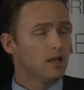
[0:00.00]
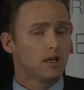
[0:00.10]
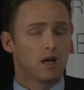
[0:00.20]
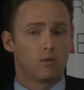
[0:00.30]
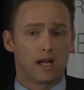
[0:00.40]

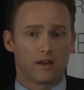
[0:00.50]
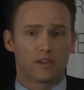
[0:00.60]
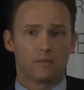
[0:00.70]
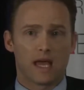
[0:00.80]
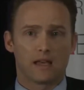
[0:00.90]
right off
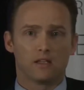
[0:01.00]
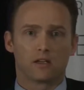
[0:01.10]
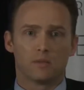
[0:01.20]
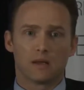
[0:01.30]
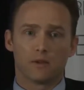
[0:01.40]
the bat, you're
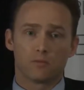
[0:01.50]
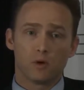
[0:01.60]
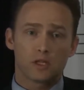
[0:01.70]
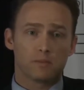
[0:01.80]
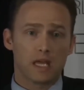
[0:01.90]
going to be able to
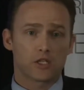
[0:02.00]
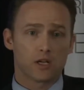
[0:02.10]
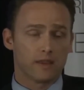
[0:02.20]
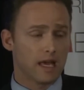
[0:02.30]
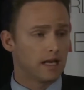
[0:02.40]
put the
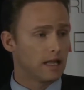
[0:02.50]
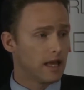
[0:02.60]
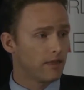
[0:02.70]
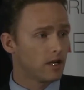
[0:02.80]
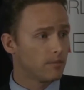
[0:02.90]
patient on
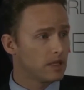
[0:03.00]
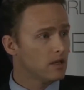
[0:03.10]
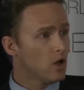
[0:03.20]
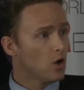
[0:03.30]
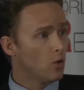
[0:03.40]
that therapy
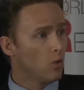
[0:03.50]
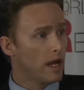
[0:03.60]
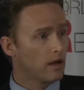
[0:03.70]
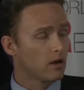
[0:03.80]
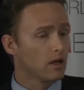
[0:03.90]

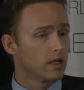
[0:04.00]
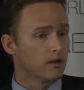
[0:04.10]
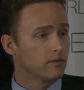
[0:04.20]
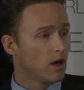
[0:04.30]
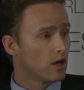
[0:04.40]
way
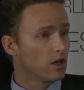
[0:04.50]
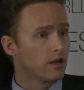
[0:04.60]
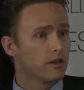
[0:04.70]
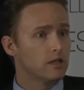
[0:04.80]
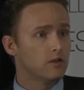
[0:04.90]
earlier, far
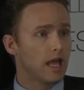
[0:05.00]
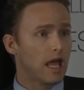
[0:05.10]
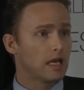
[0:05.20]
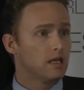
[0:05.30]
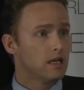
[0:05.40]
earlier than you
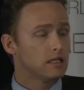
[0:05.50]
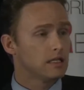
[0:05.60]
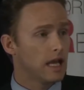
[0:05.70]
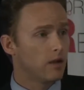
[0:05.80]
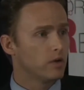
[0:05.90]
can
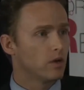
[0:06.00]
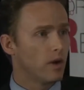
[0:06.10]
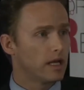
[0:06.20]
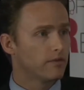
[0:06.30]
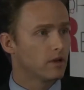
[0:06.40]
today when you're
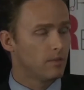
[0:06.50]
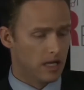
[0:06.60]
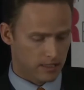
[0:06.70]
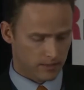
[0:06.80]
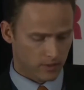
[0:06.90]
waiting for a
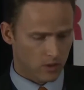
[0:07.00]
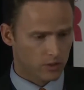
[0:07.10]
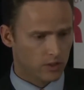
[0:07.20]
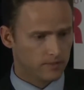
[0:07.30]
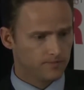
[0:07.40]
positive
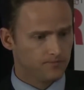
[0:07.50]
culture.